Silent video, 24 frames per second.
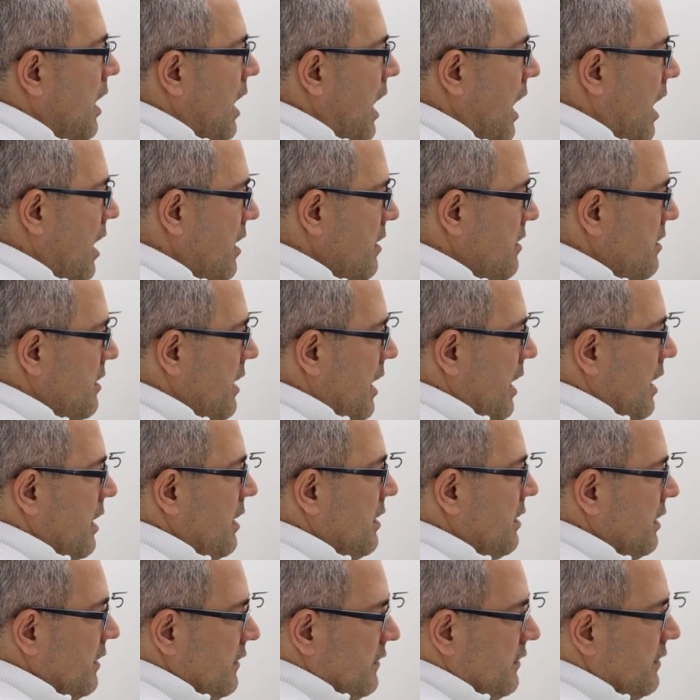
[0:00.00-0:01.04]
And
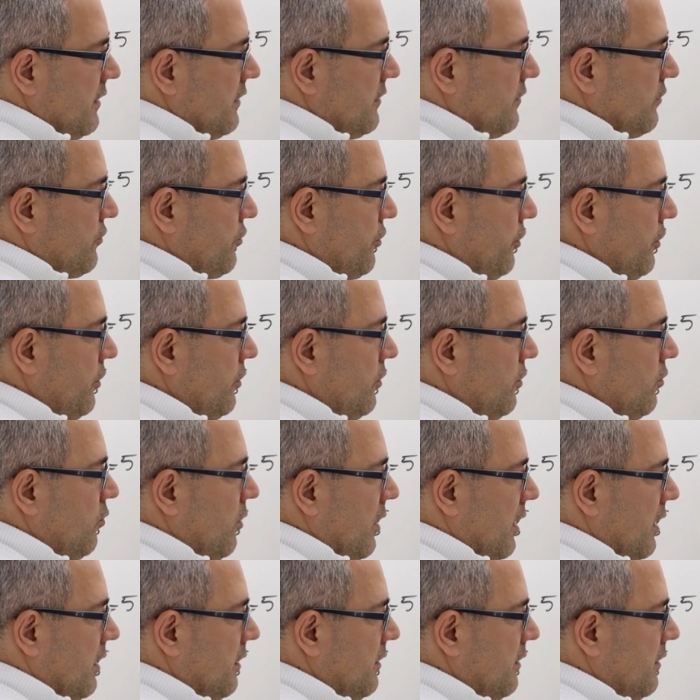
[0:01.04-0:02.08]
then is this true?
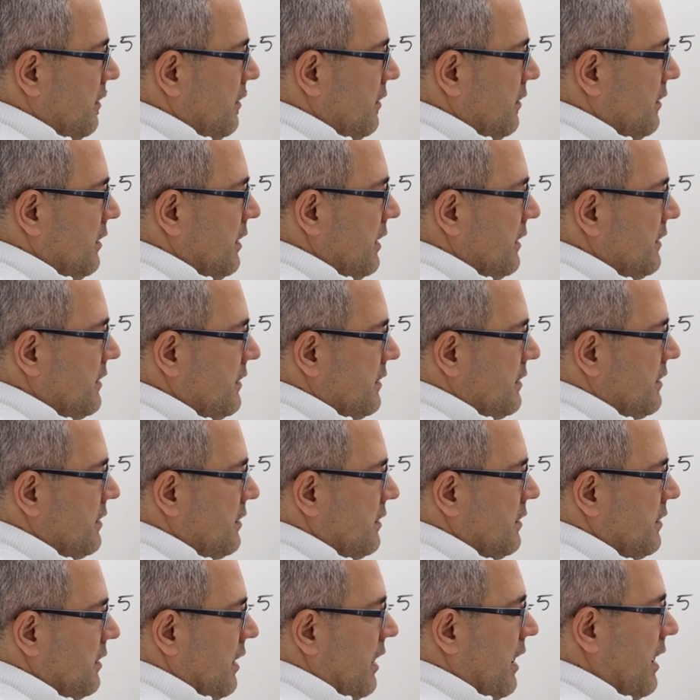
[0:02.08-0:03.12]
Well,
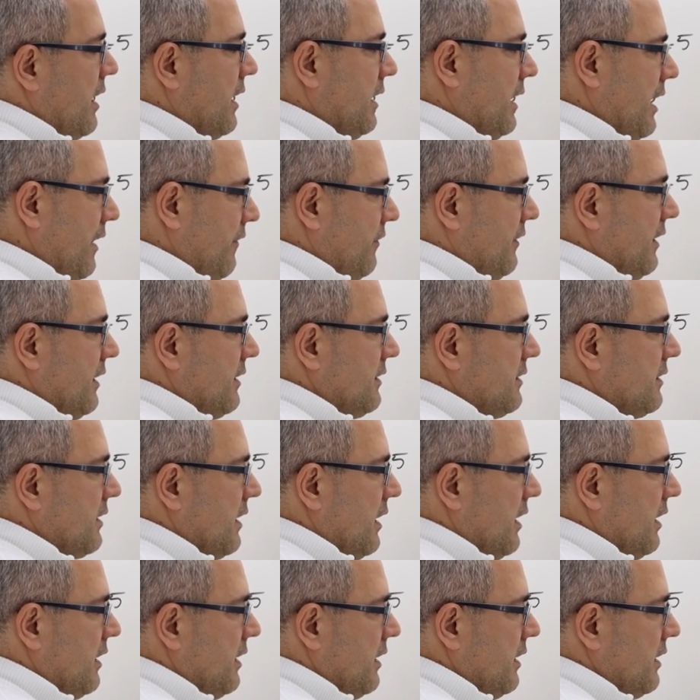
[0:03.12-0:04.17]
this left-hand
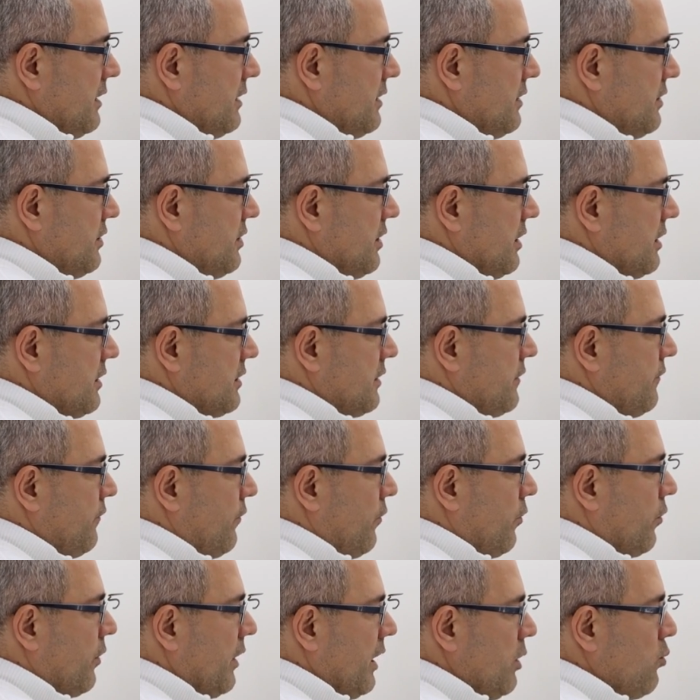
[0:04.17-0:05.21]
side is just
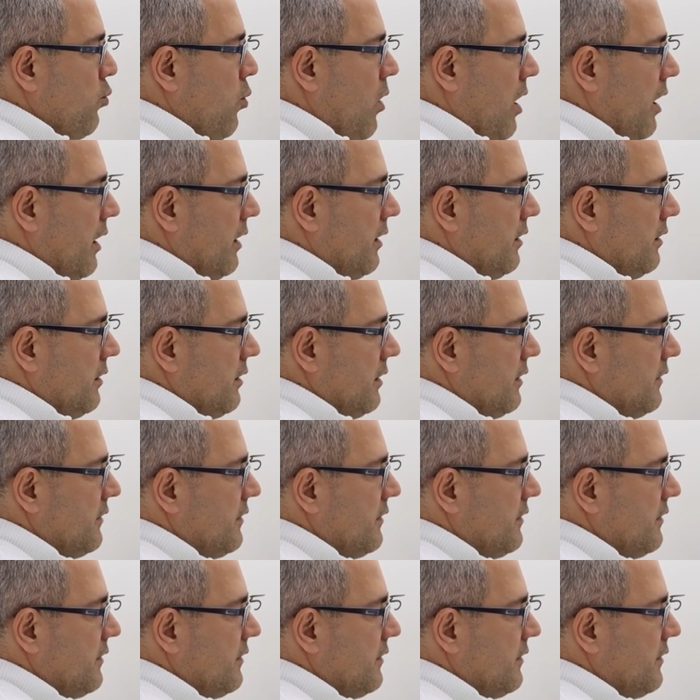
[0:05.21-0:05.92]
41.